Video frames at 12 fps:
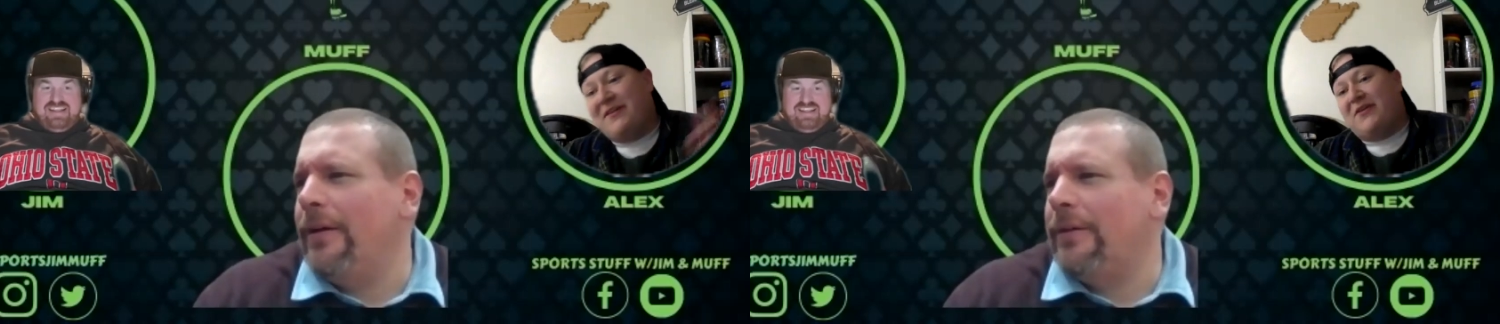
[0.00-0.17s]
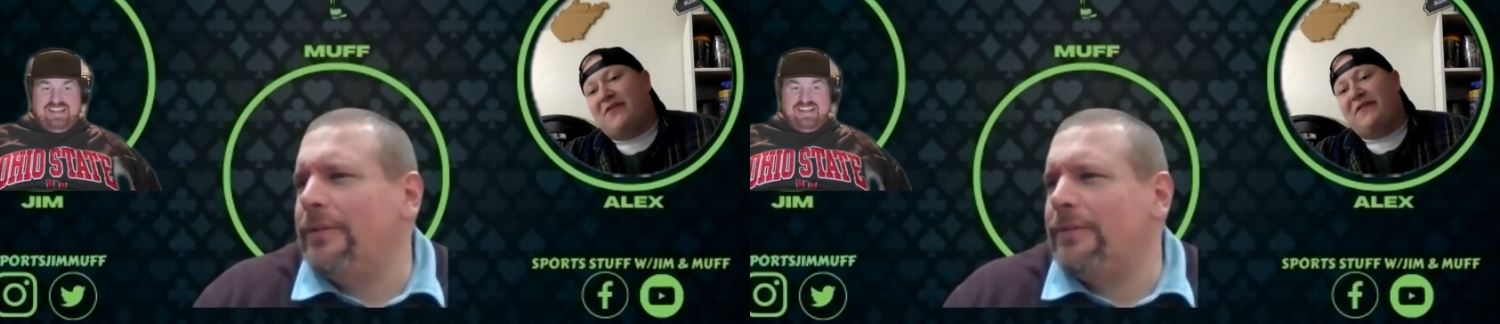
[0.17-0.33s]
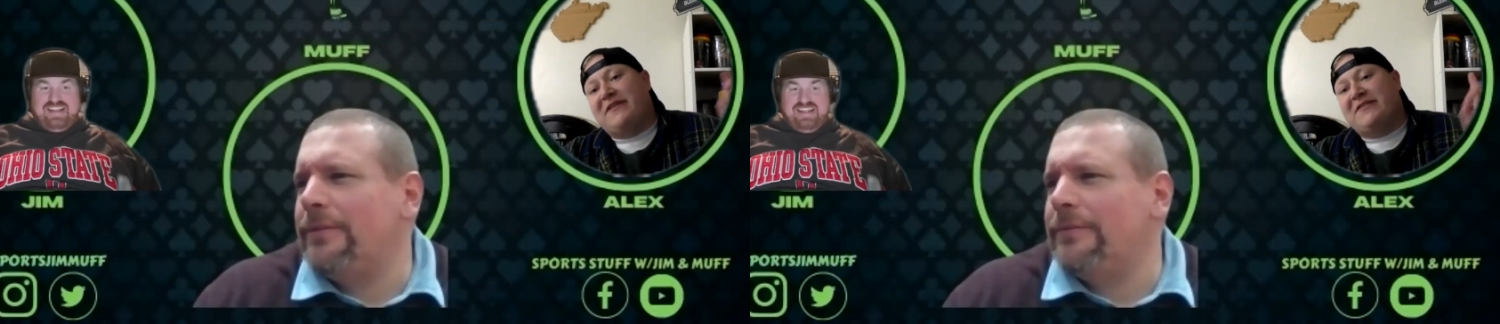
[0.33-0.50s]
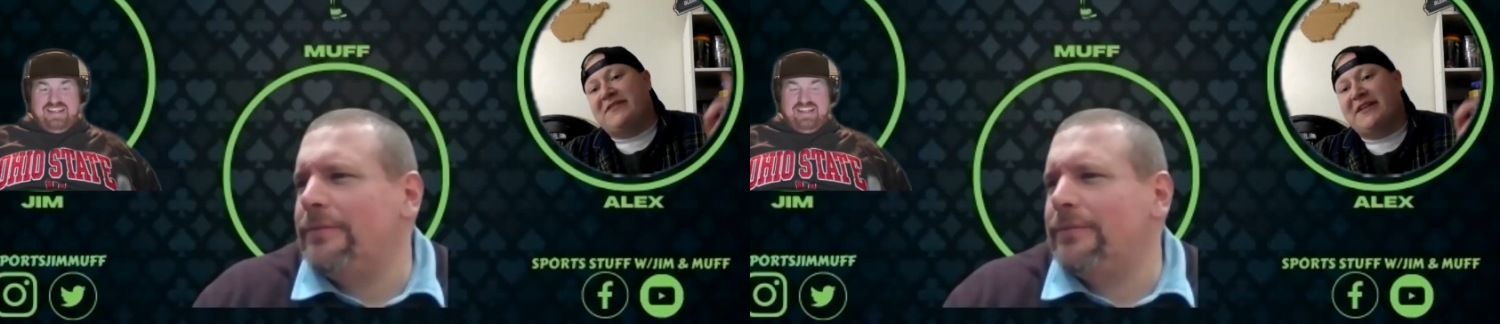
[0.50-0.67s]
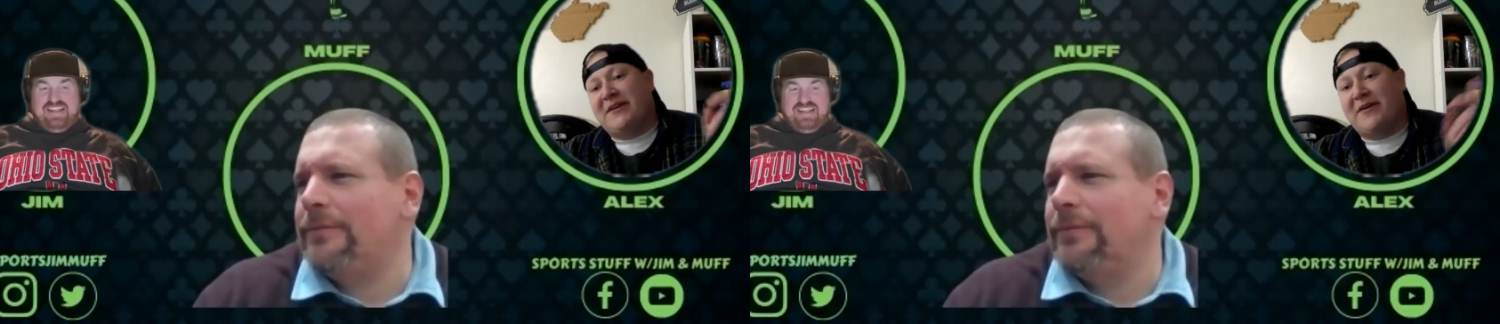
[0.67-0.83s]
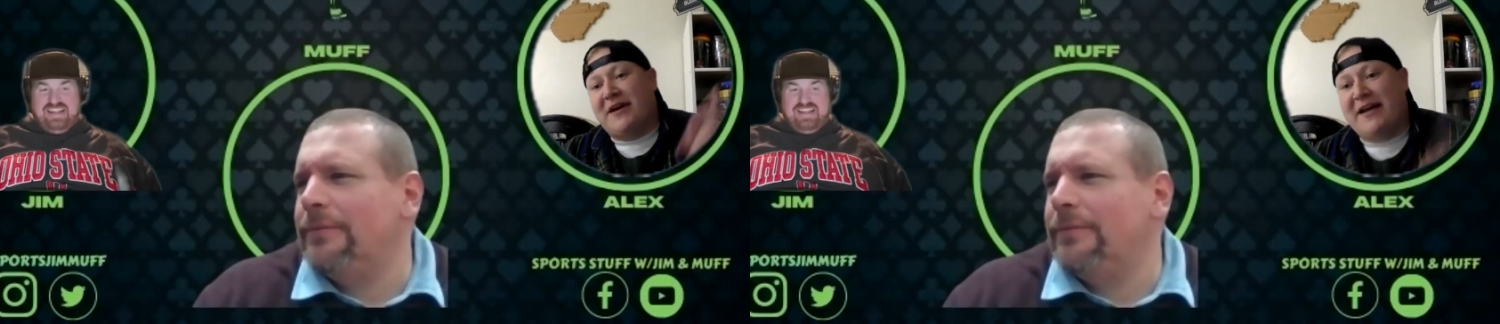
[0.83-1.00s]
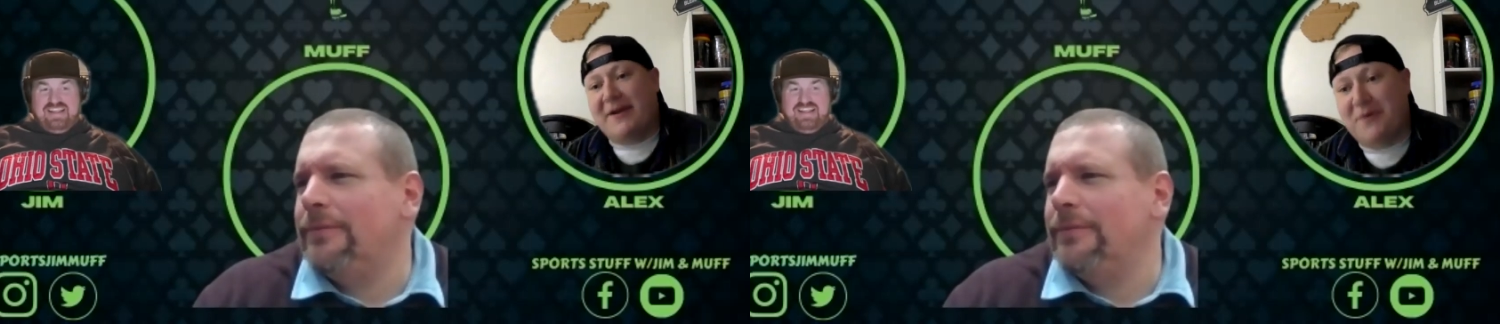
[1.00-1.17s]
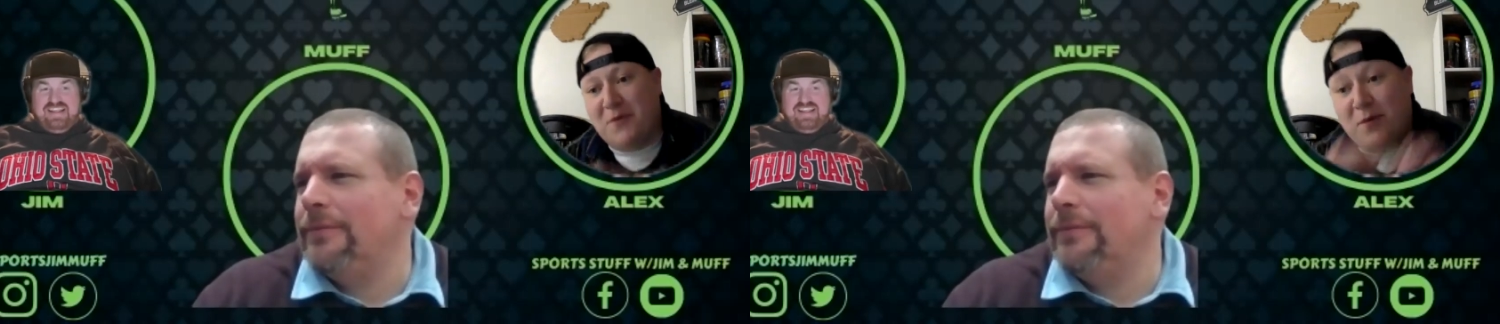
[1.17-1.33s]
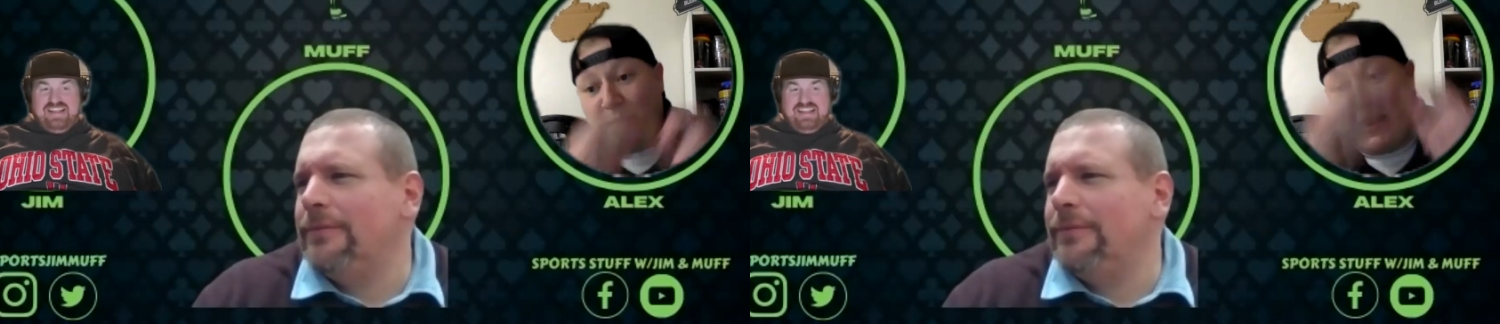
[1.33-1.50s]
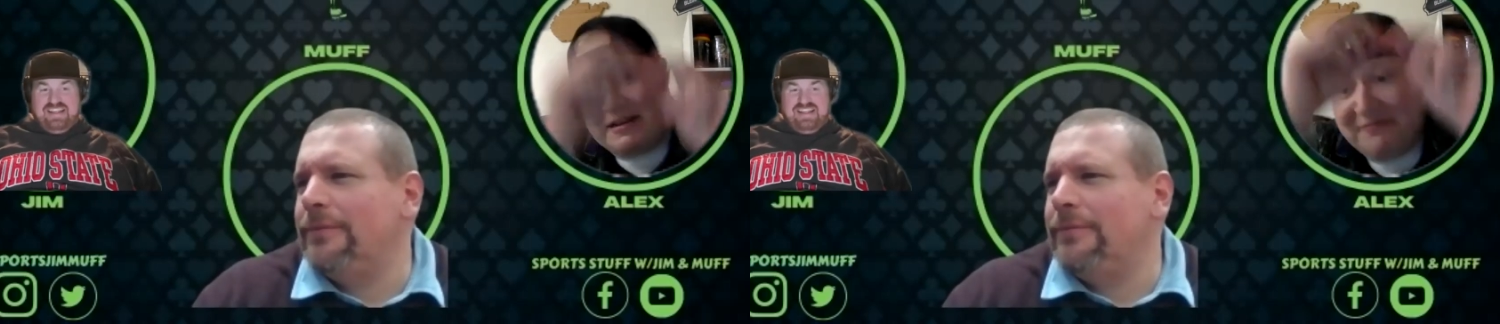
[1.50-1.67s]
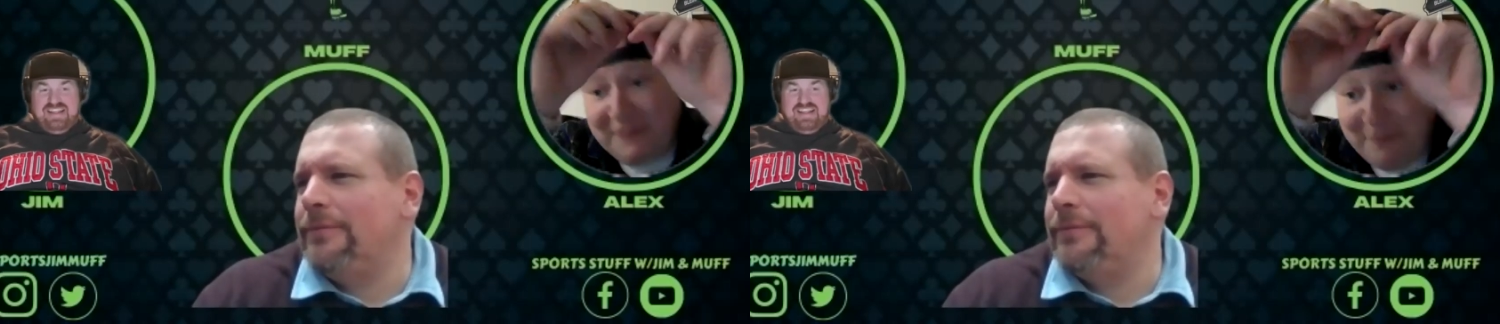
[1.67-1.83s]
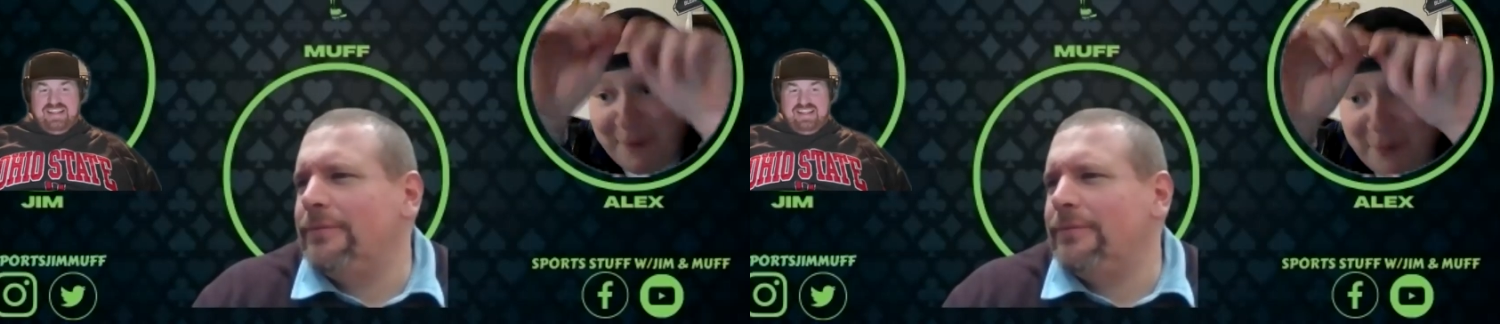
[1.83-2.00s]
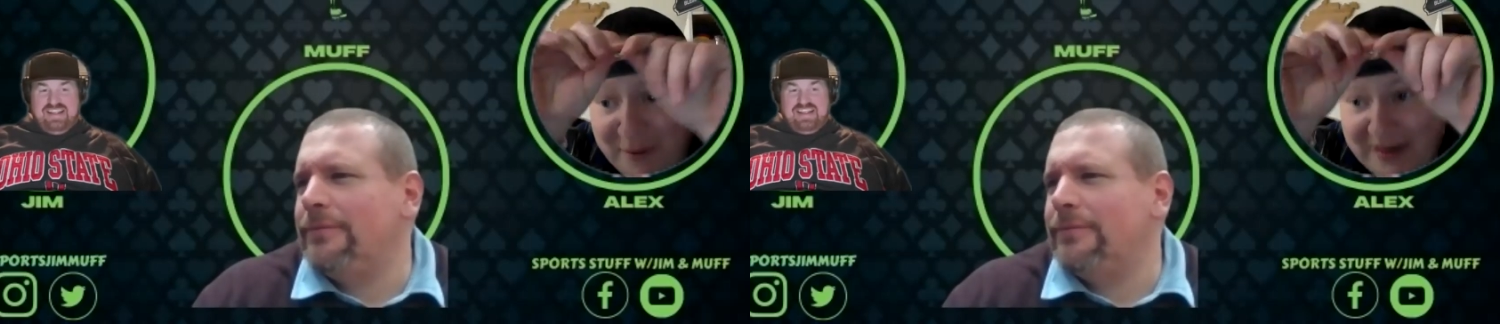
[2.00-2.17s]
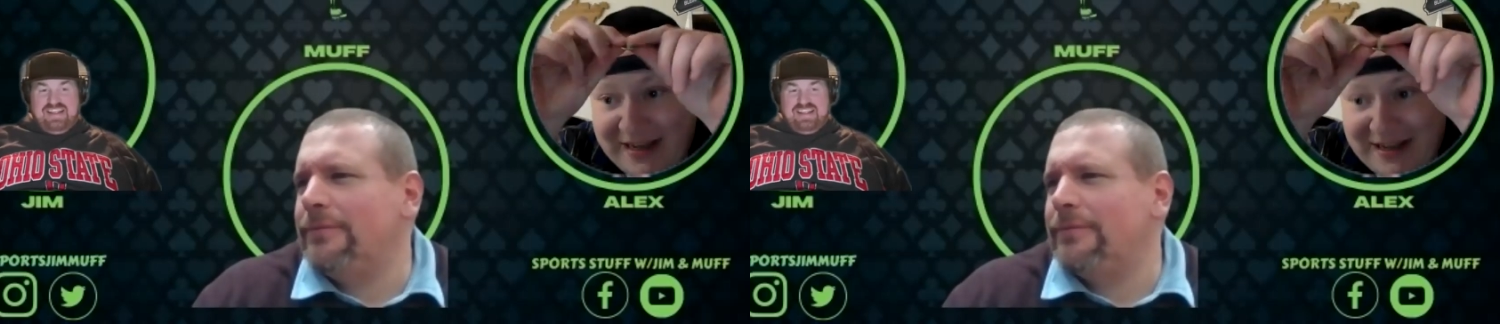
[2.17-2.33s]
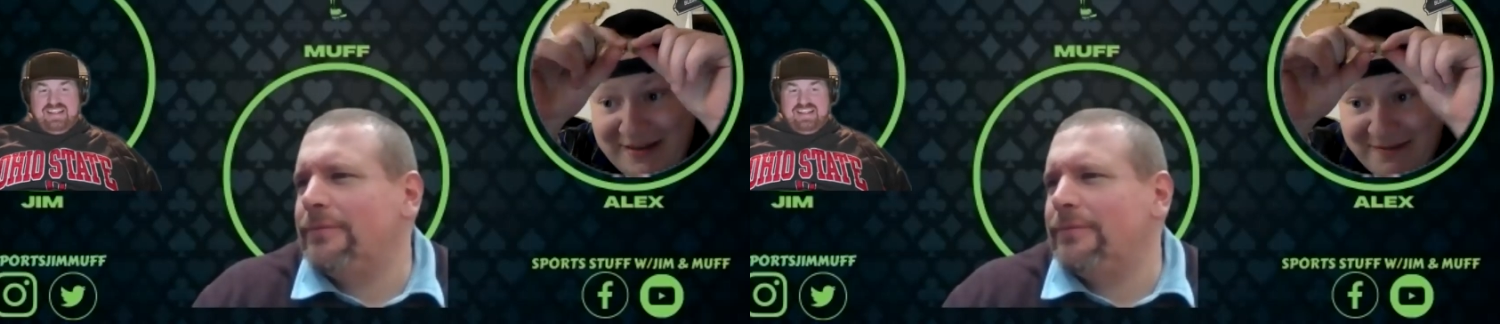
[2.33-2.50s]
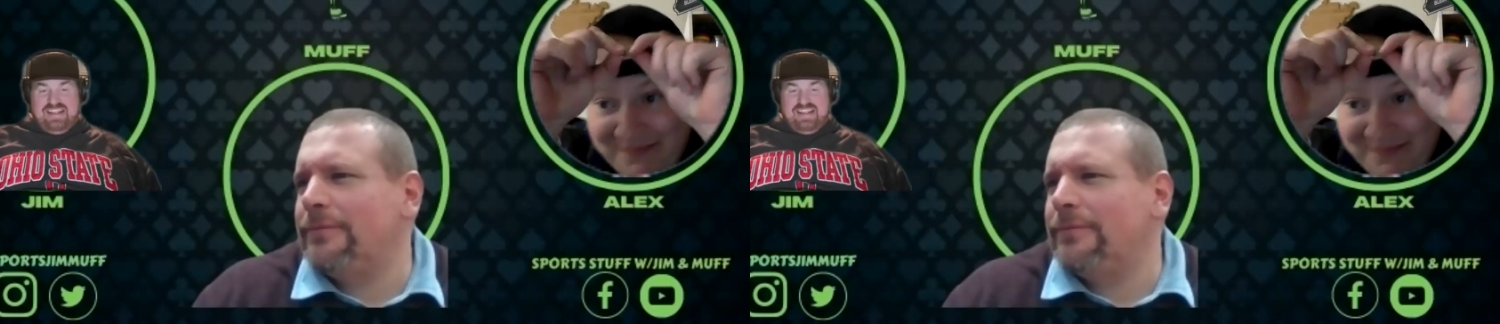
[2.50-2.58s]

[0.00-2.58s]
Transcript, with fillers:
Speaker 1: Dolphins and Ohio, or I can flip the coin again.